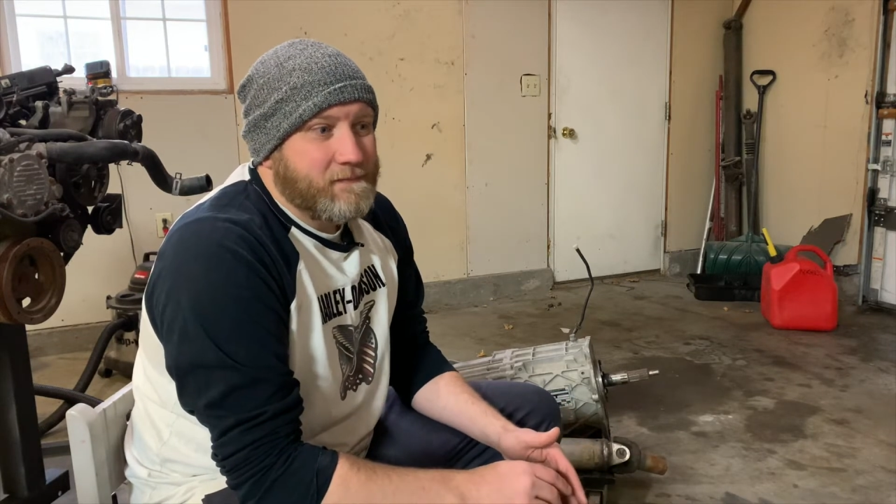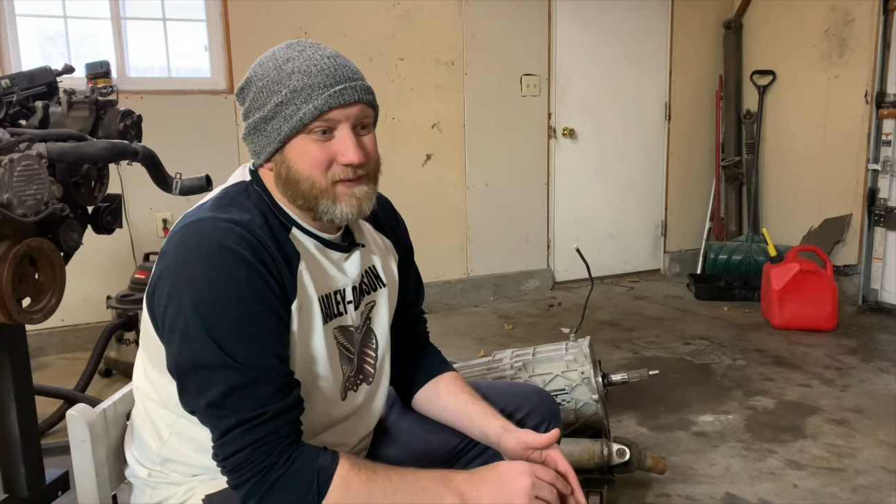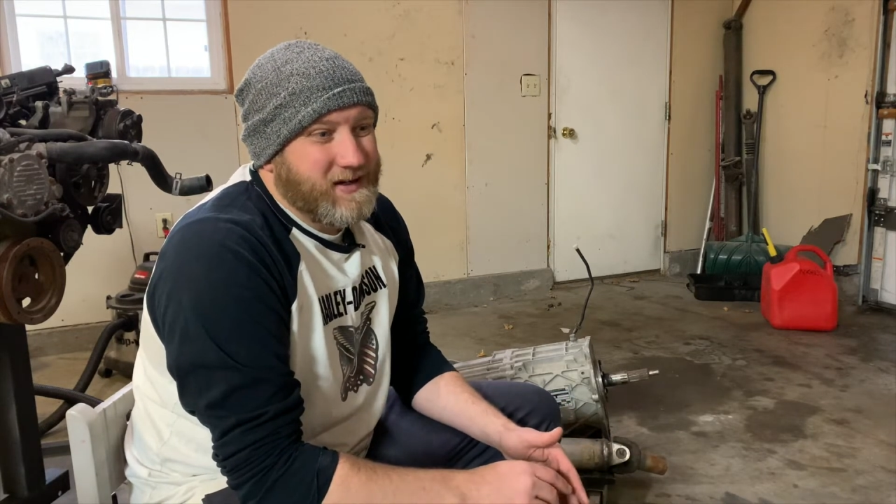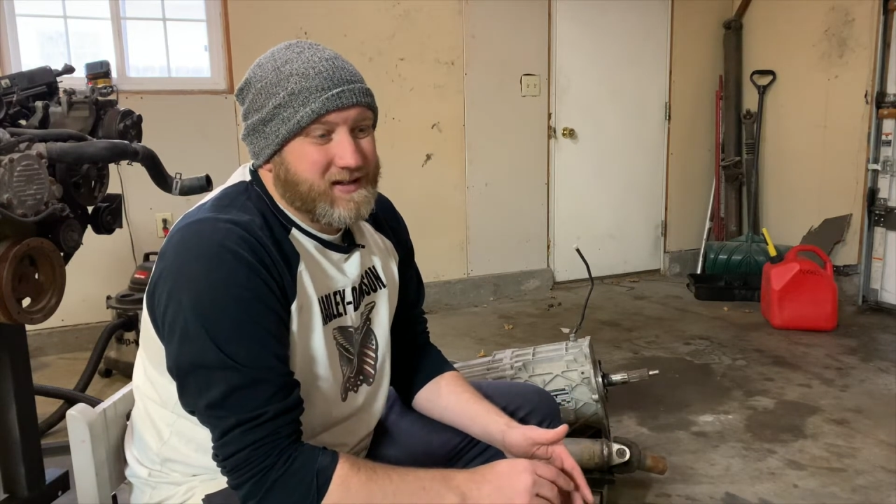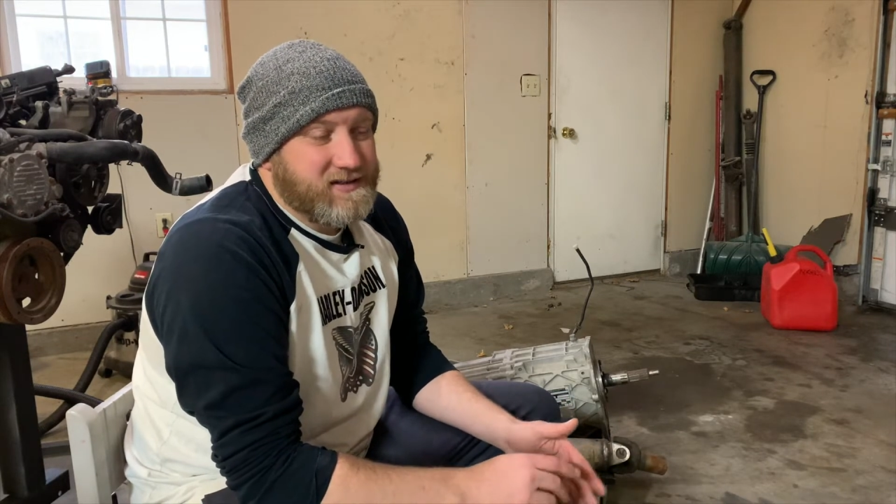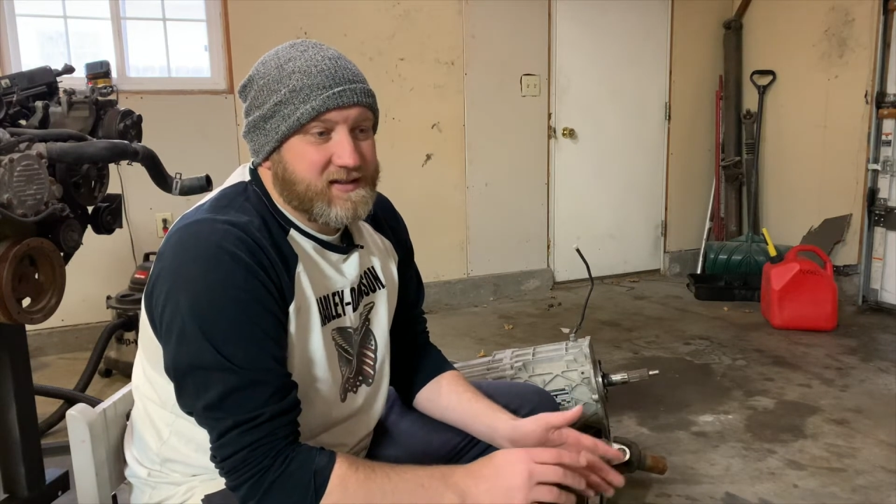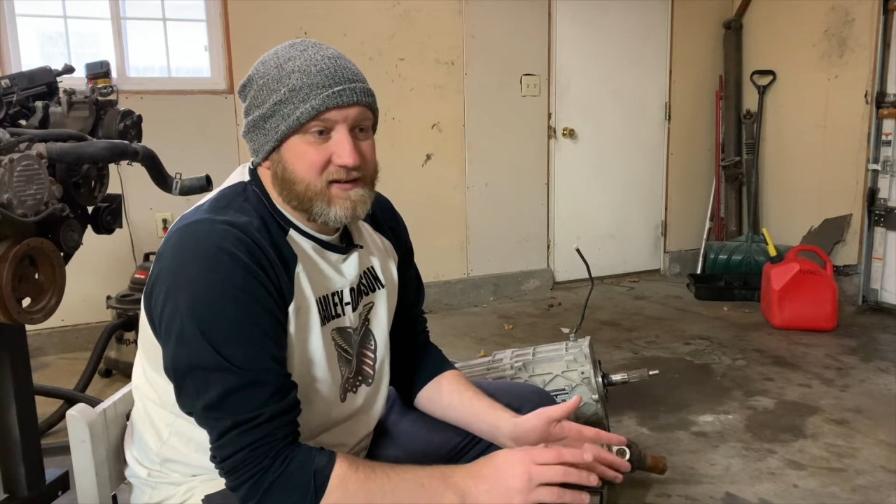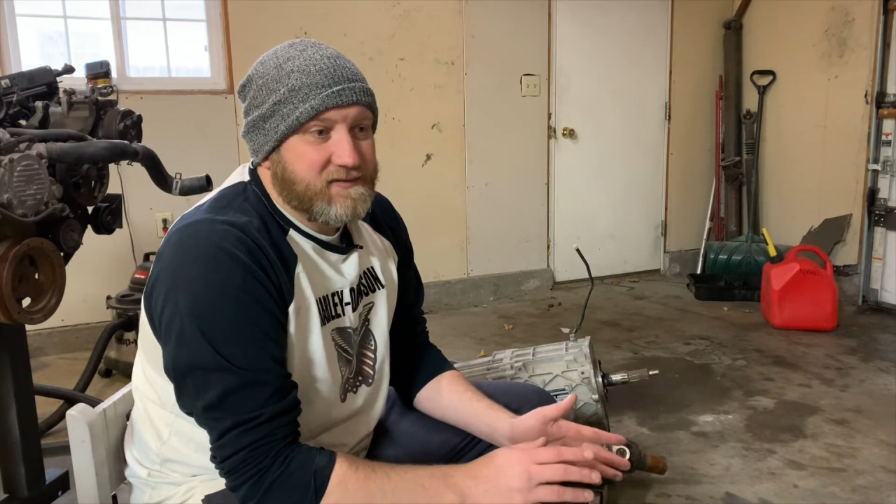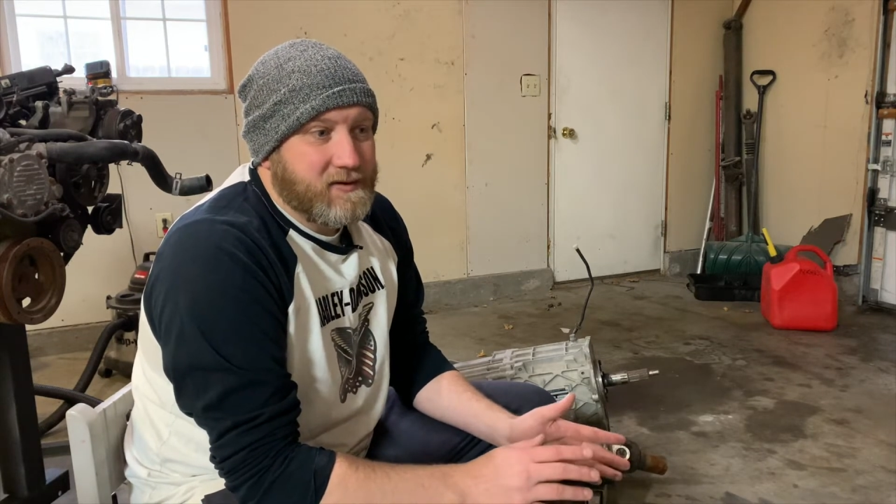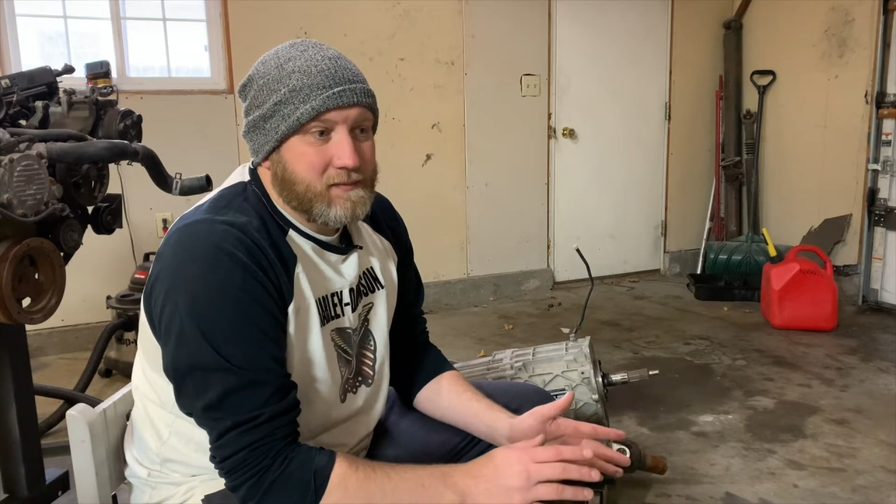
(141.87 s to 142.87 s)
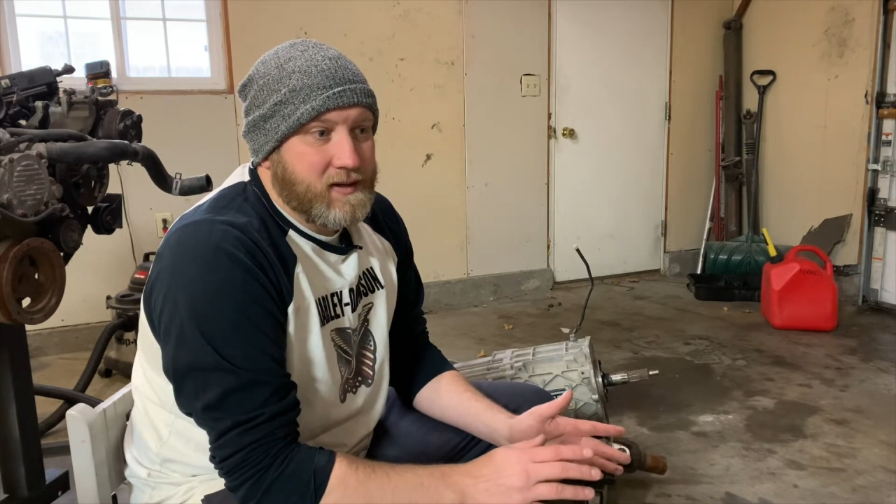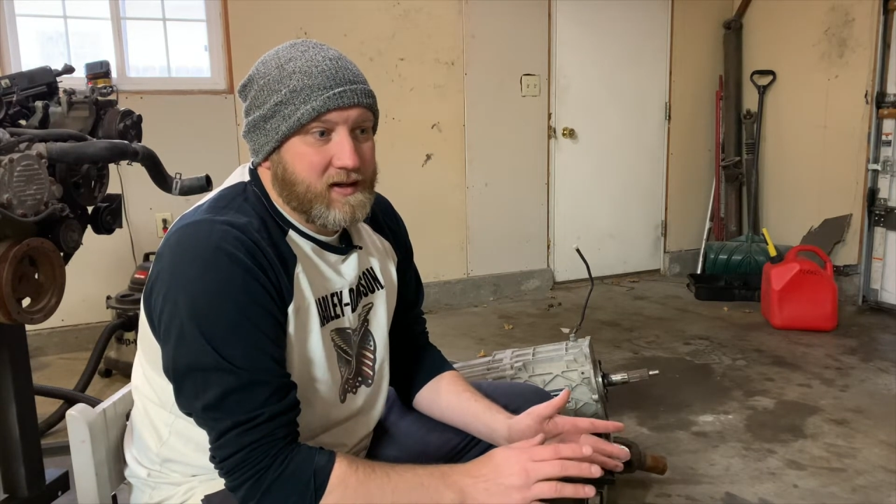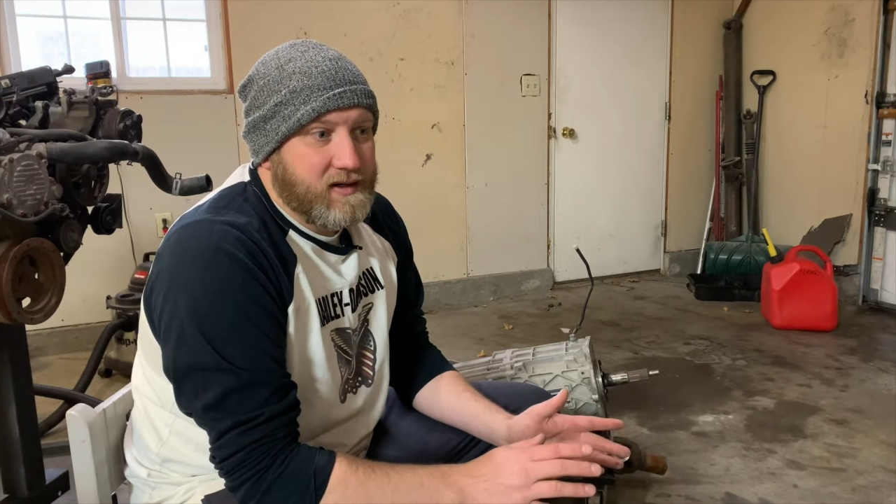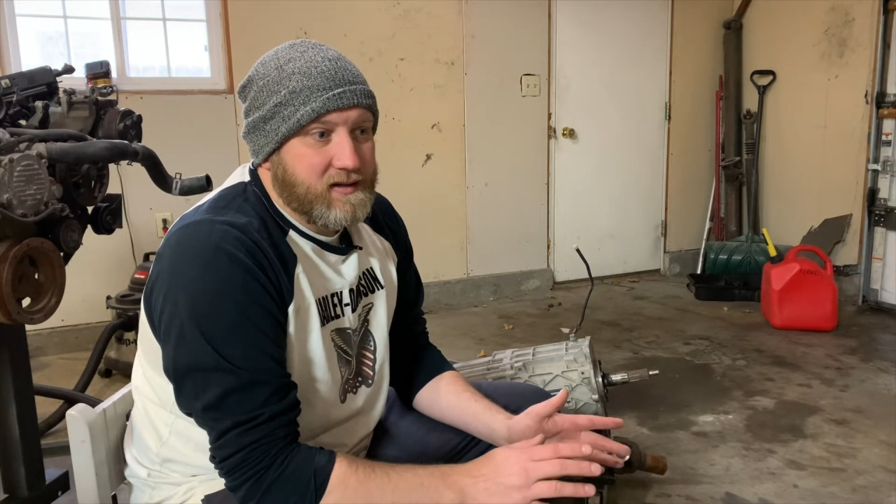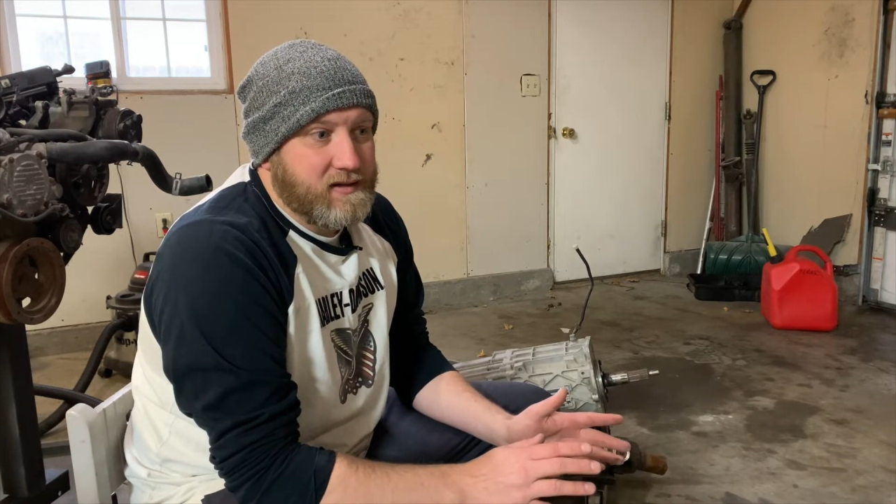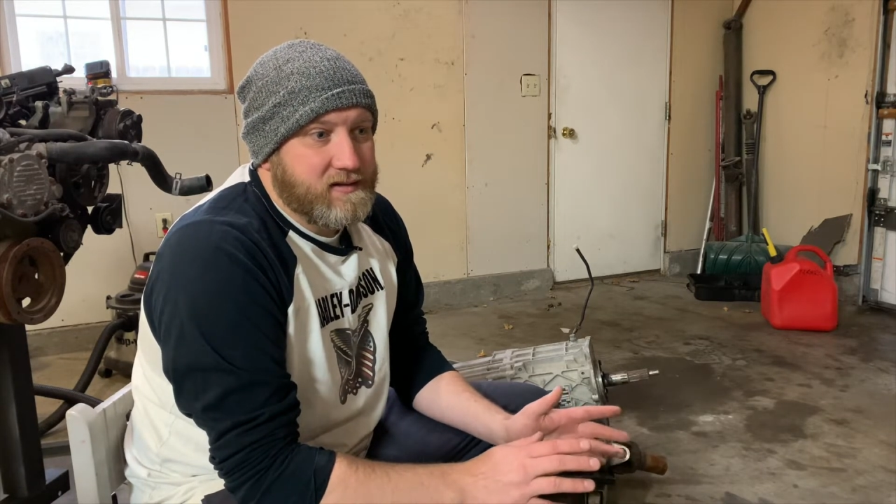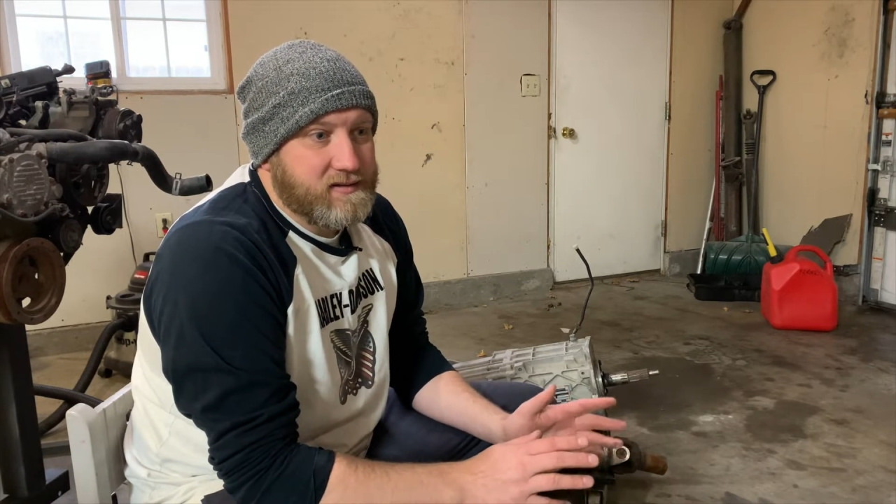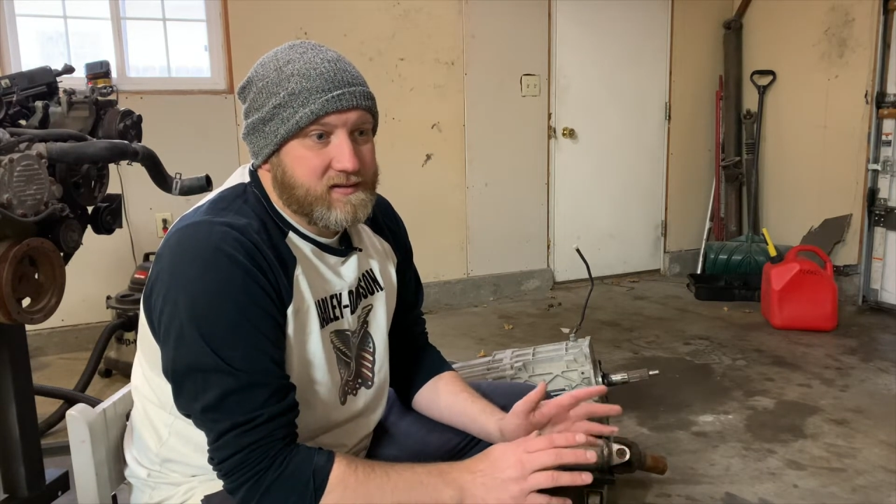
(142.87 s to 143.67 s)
And I did that from my